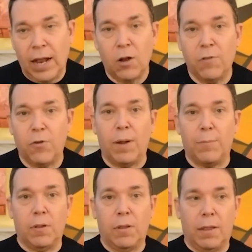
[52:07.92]
And I don't know if you
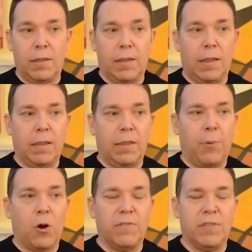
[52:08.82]
remember
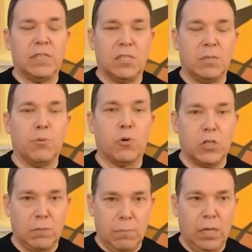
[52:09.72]
the part of this that's
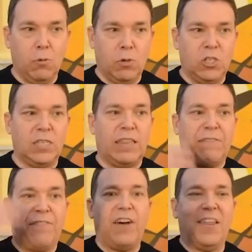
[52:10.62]
important to me, which is
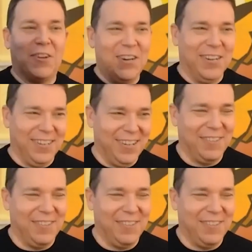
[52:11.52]
that the father,